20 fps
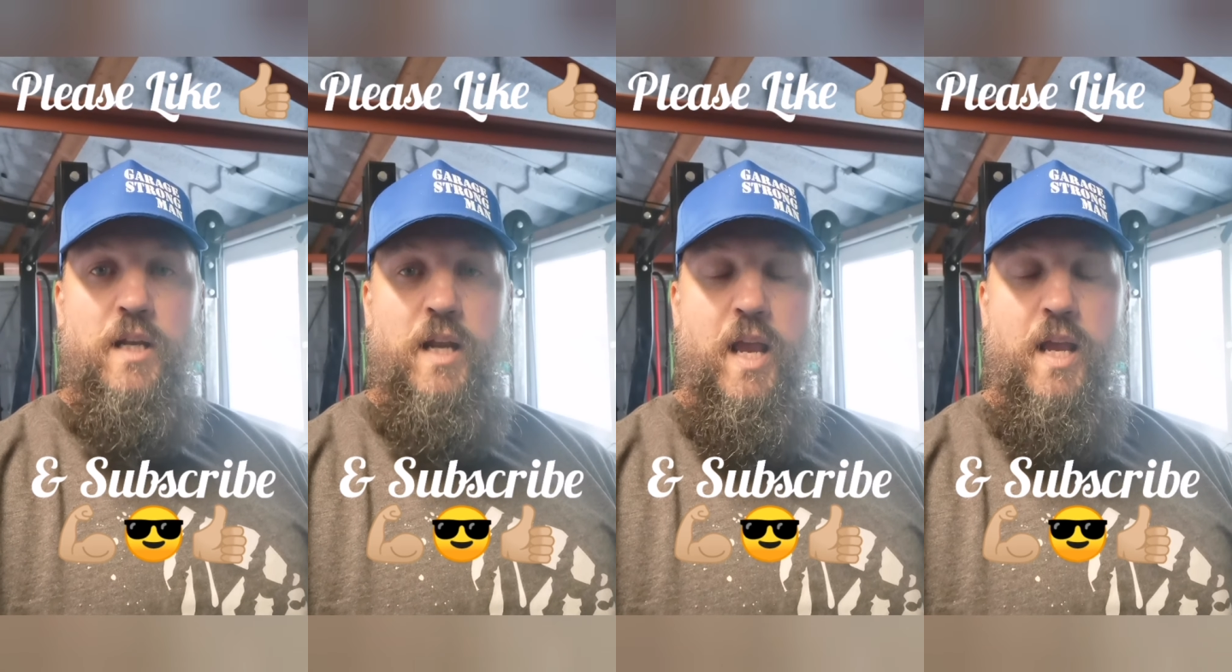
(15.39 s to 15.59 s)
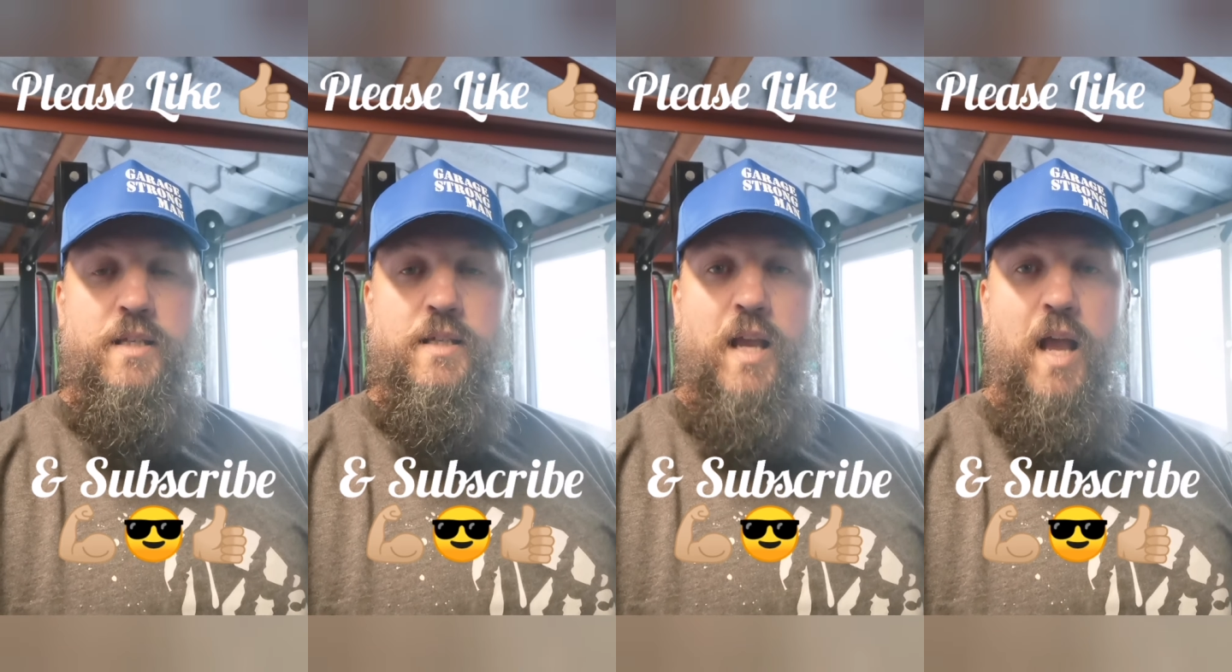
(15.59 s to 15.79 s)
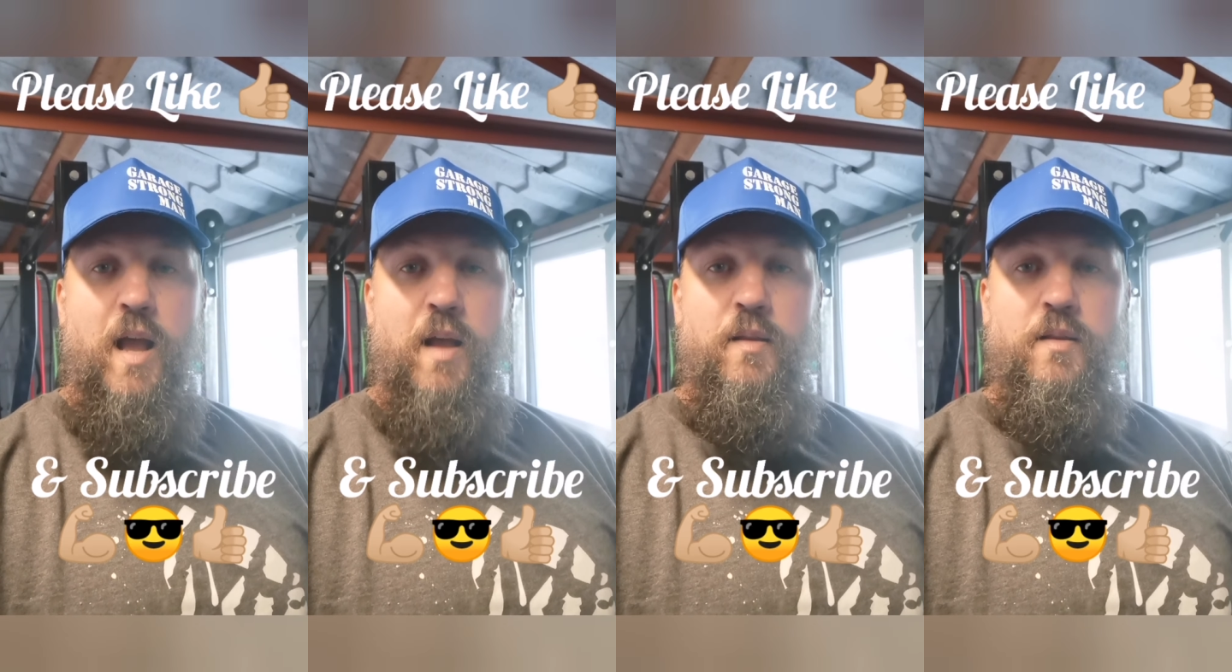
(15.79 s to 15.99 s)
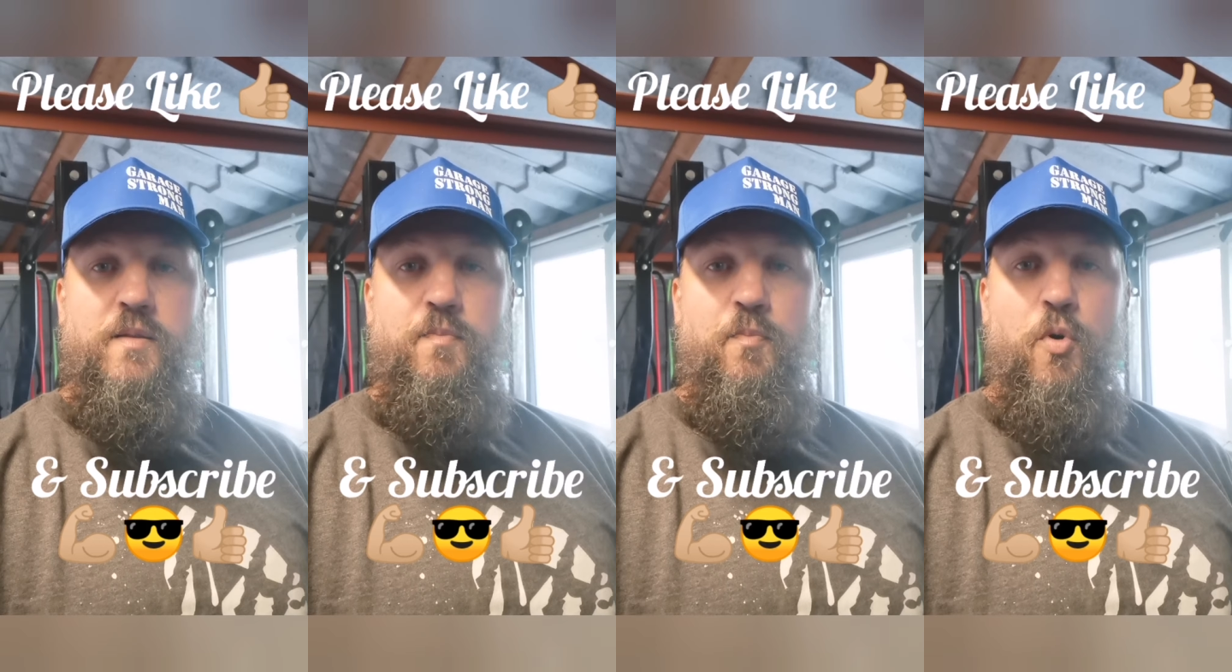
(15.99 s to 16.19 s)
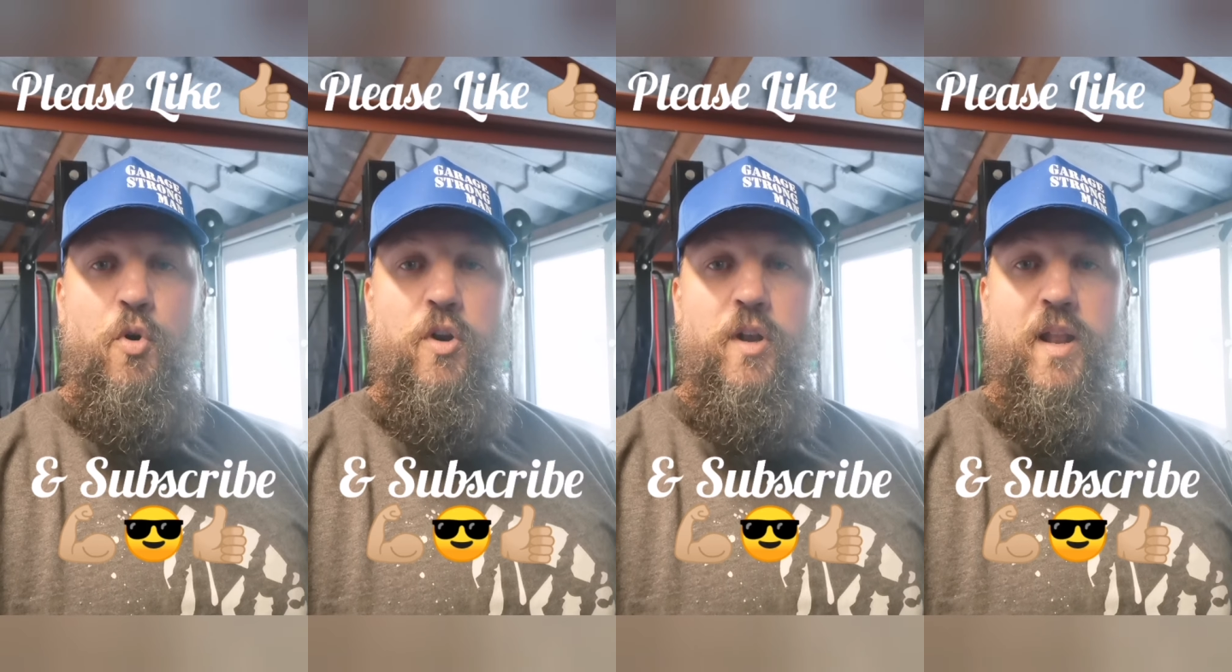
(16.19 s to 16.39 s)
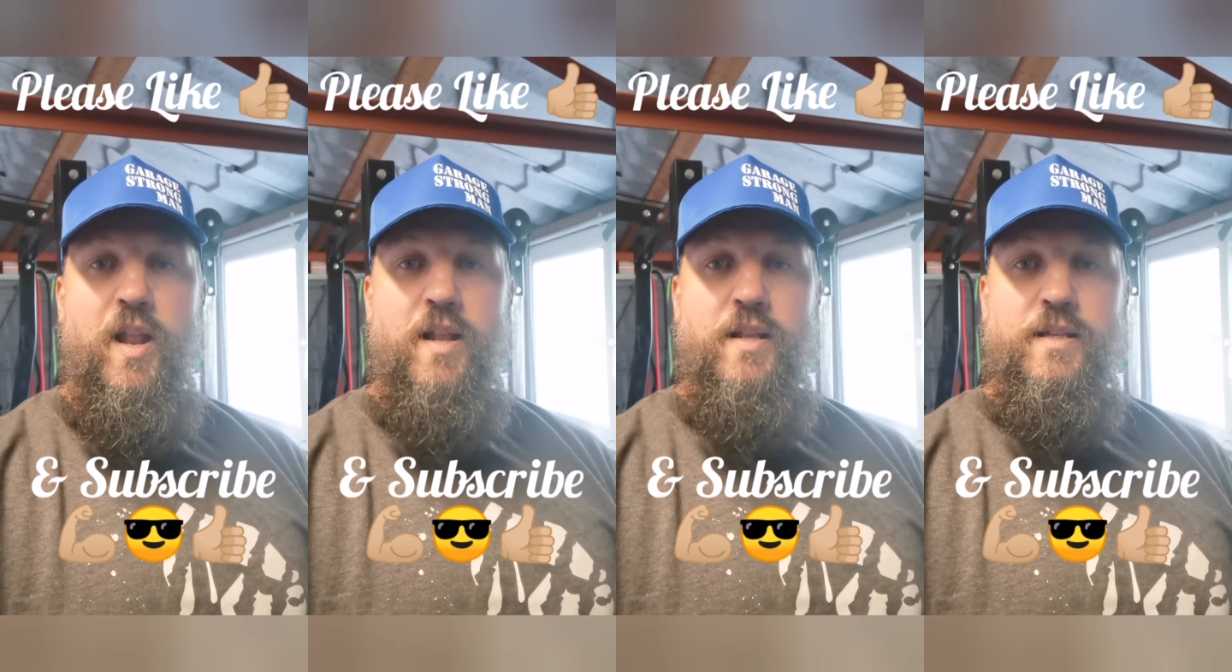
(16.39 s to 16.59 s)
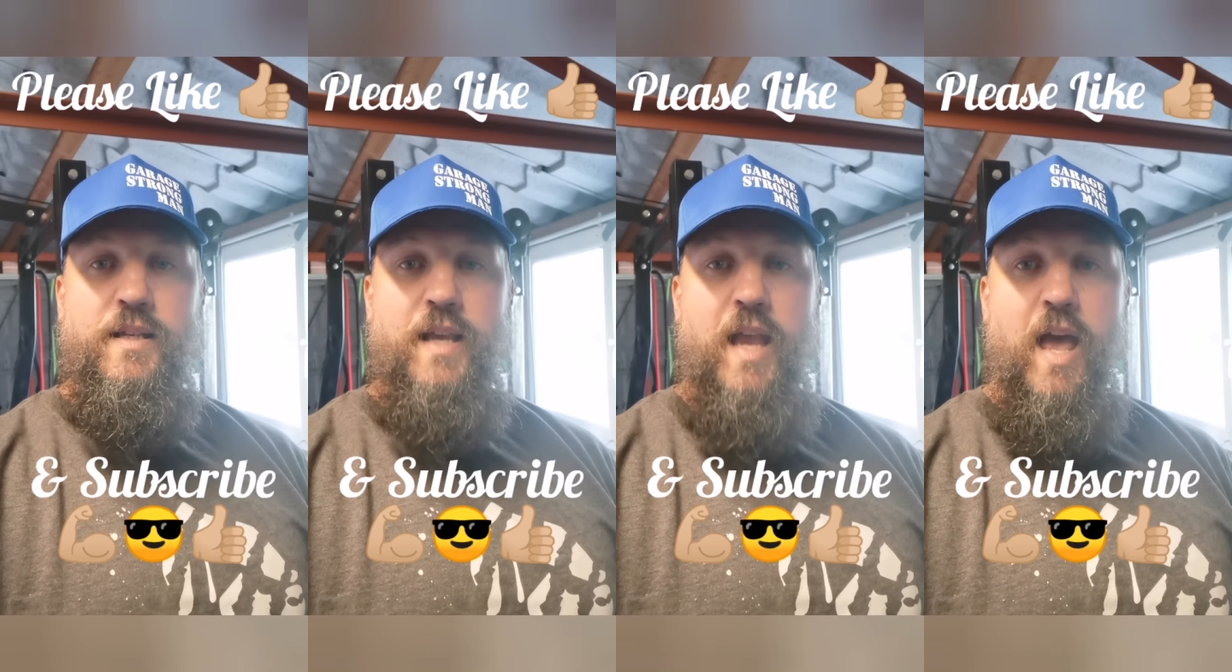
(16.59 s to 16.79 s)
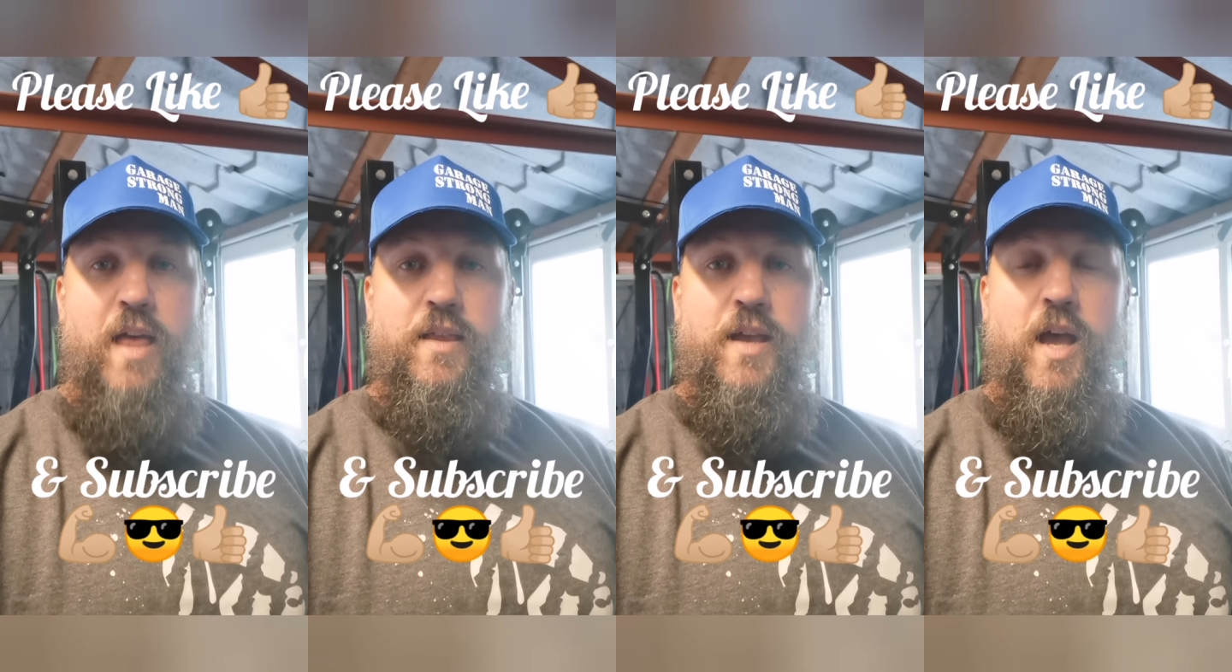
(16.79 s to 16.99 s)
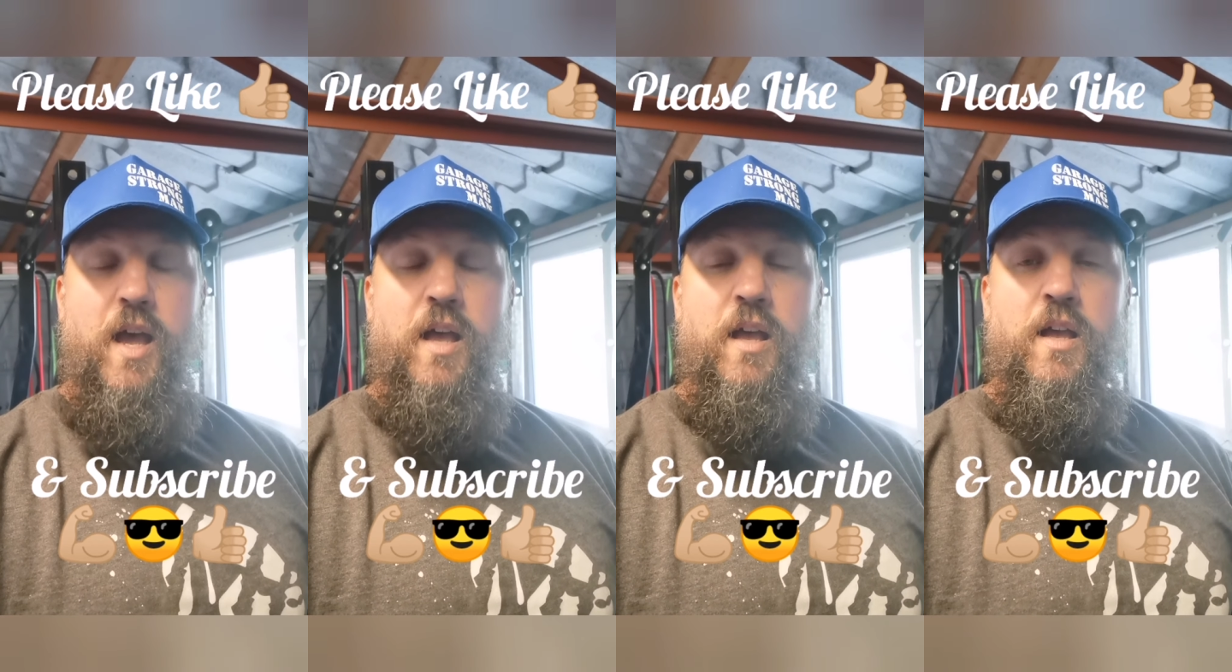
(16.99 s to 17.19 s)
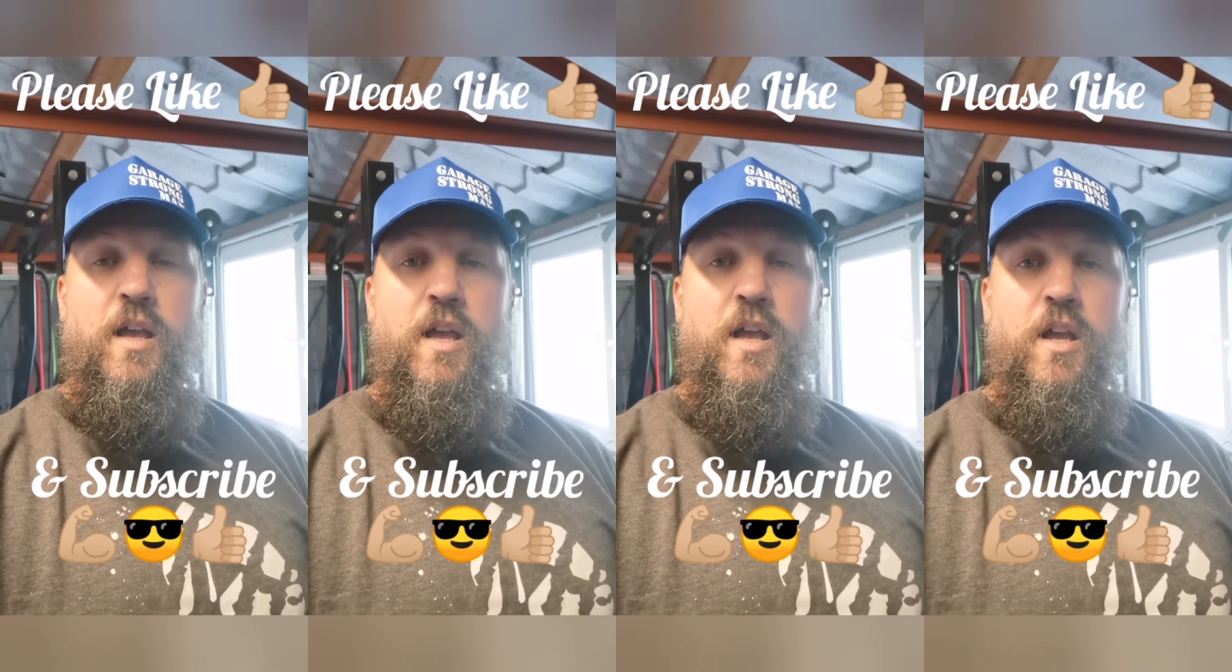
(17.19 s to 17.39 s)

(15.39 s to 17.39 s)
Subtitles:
it and putting it together.